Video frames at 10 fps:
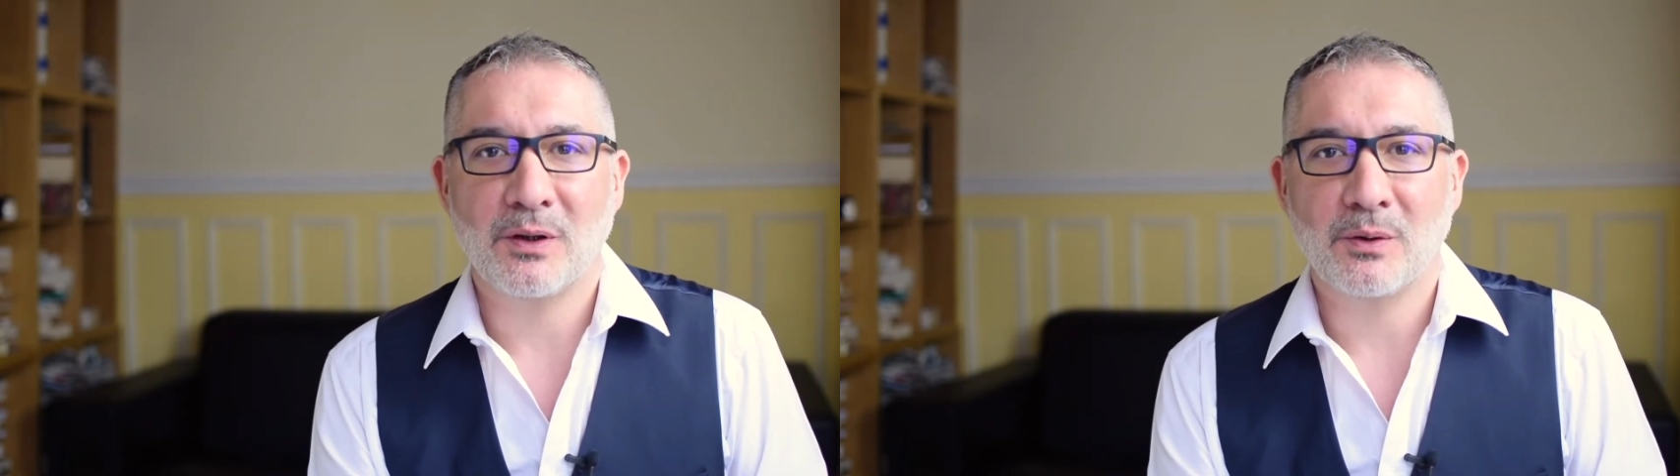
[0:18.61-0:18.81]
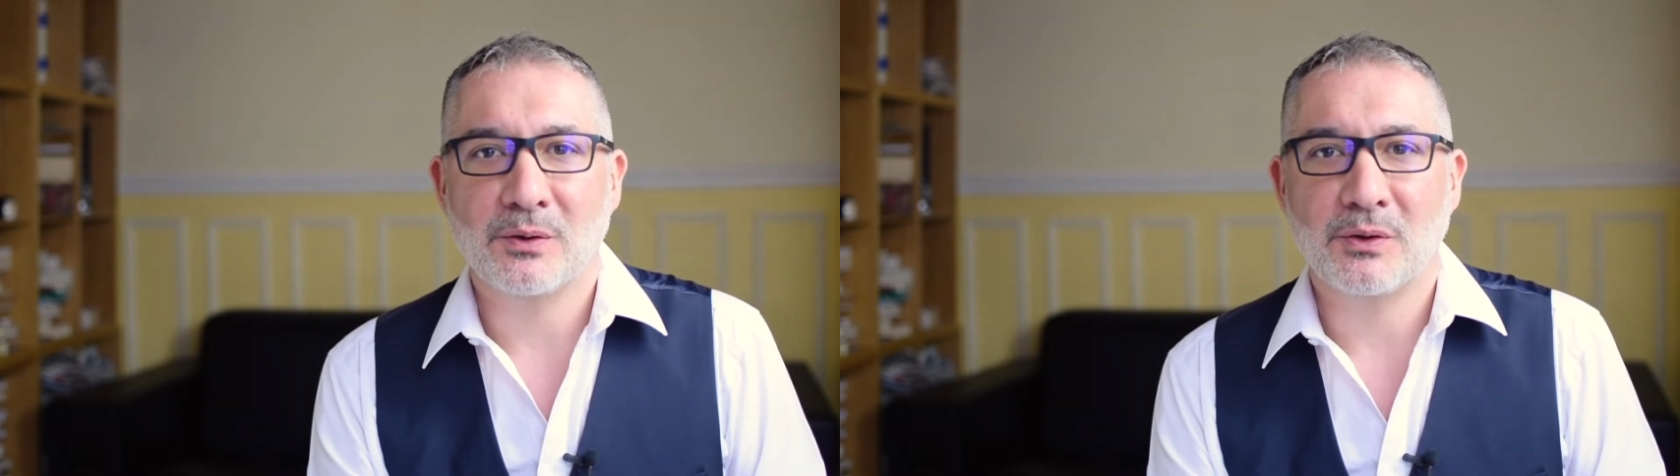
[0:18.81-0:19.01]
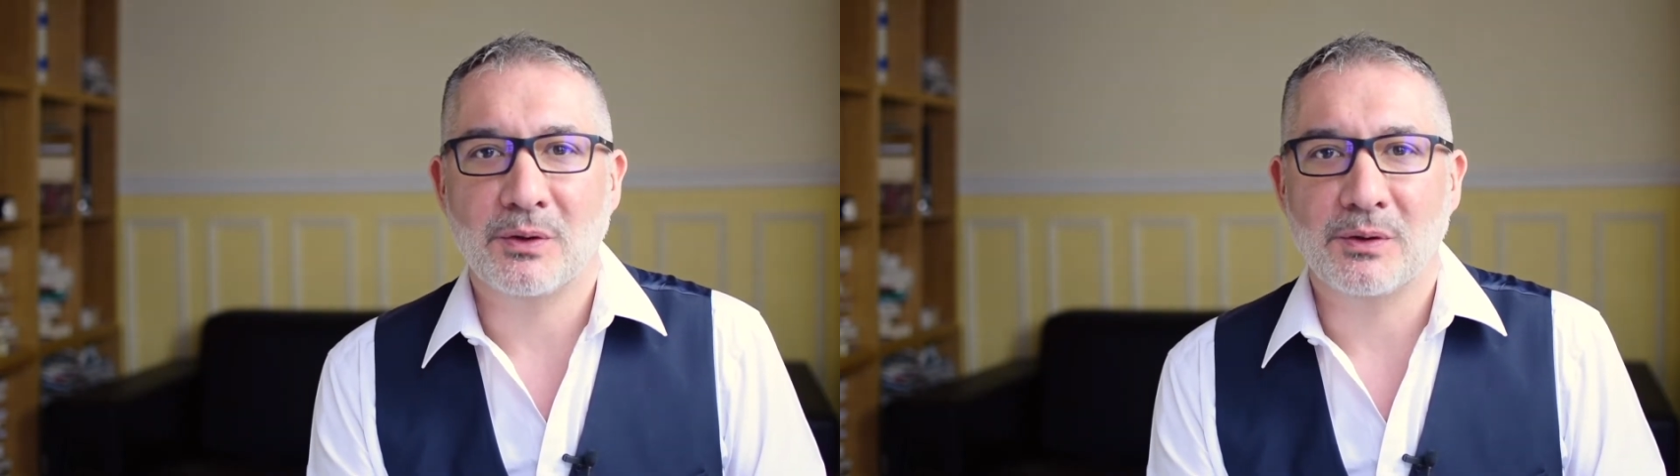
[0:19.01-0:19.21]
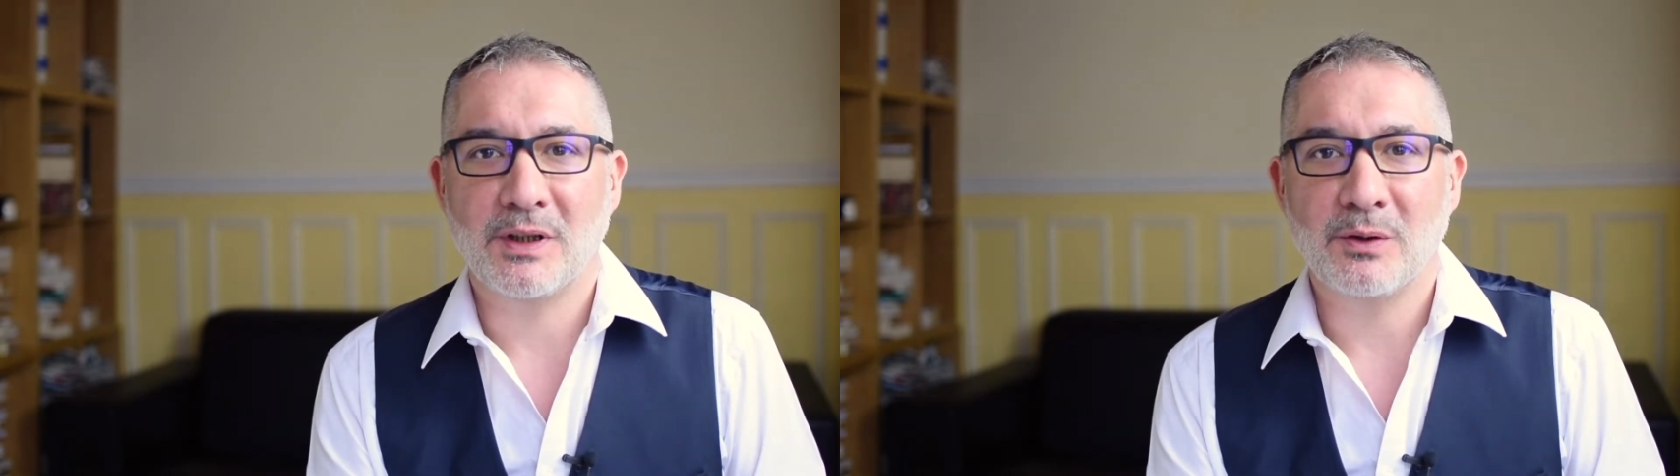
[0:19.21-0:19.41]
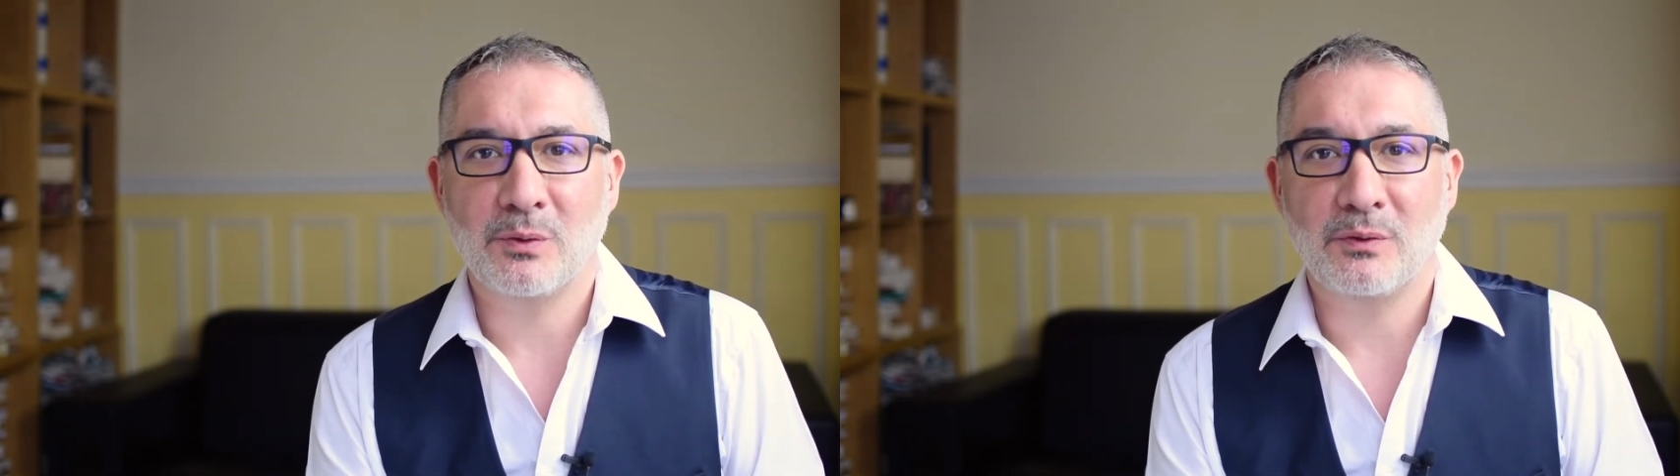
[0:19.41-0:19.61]
that I have
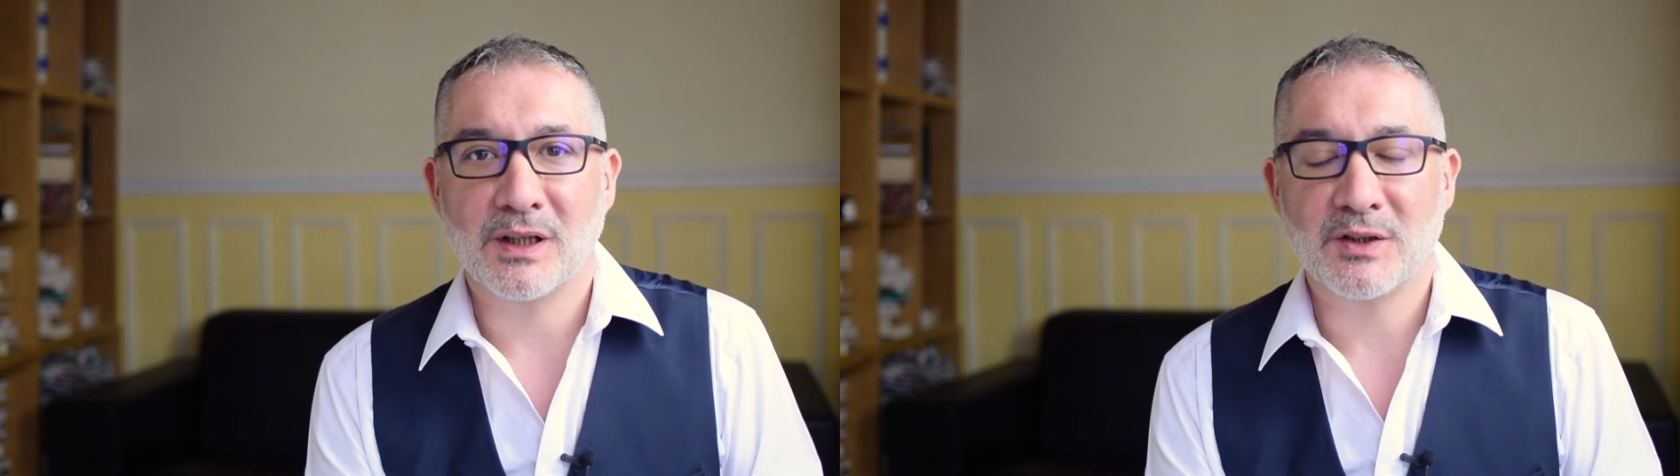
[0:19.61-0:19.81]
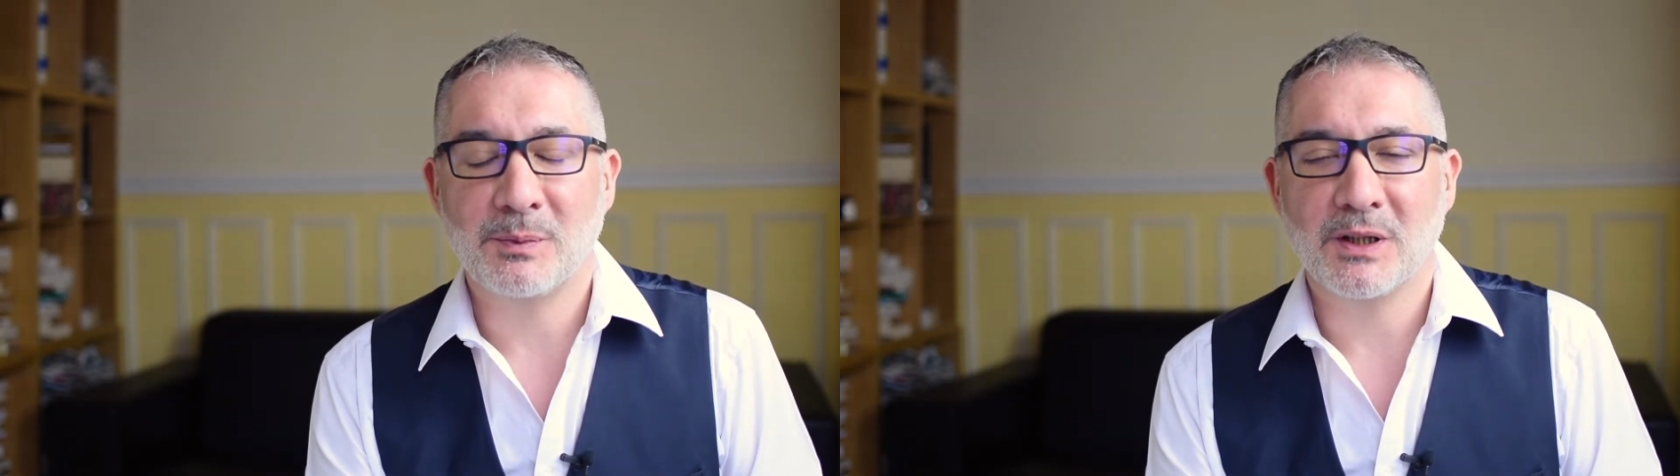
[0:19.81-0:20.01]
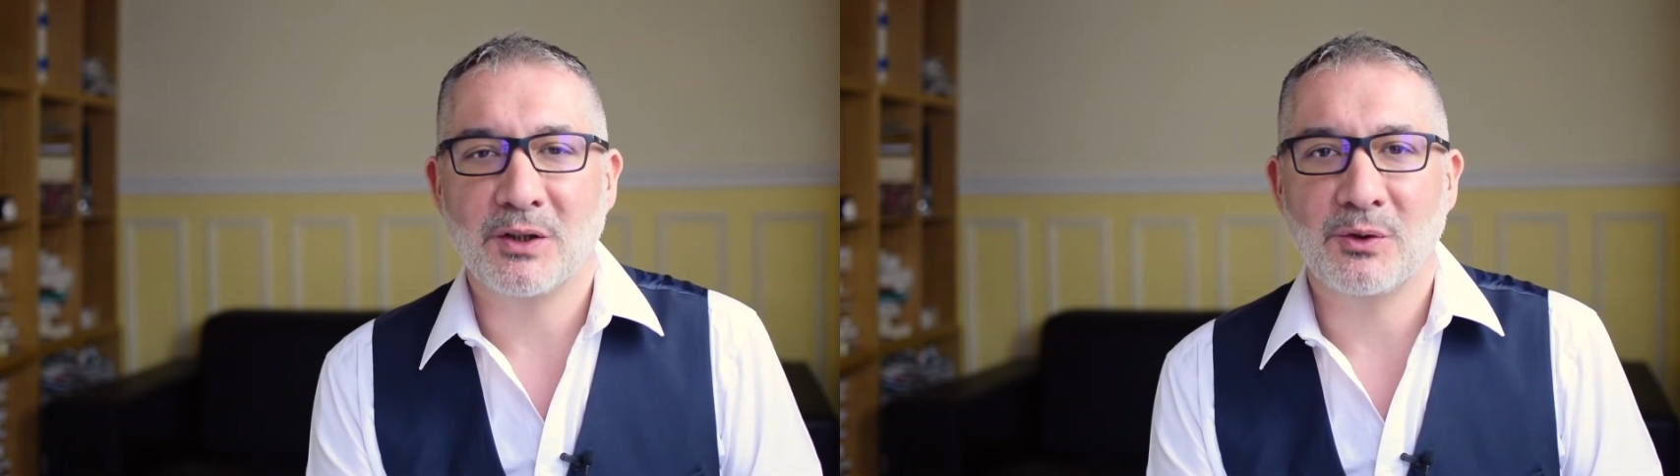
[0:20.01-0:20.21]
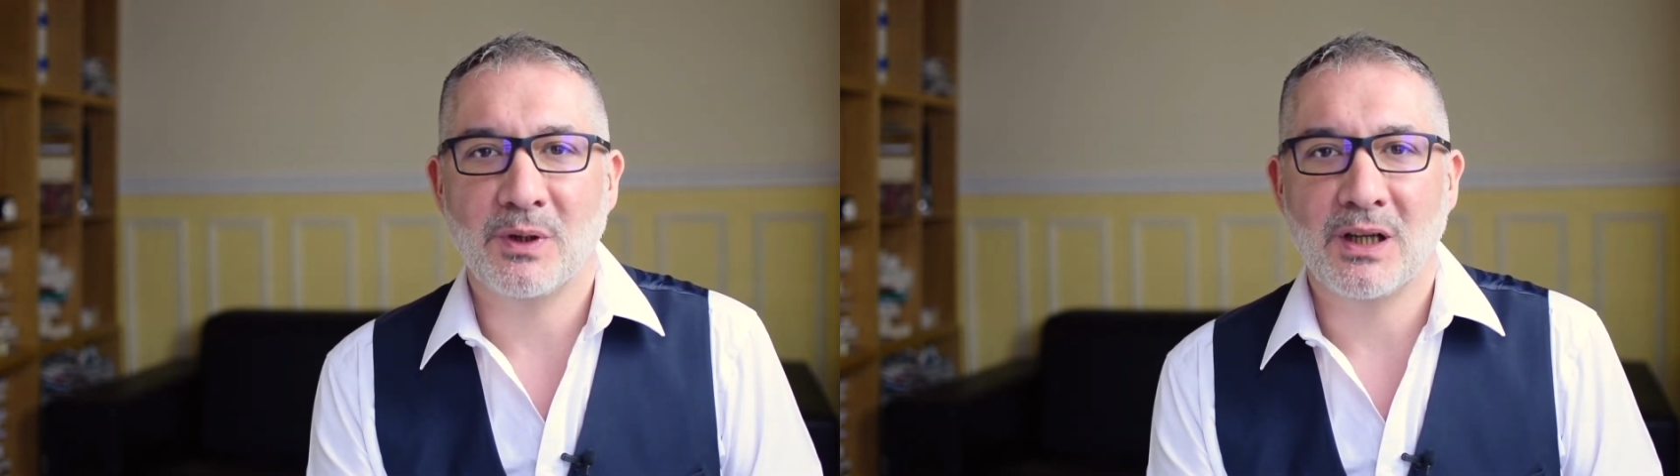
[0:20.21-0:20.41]
made along my journey.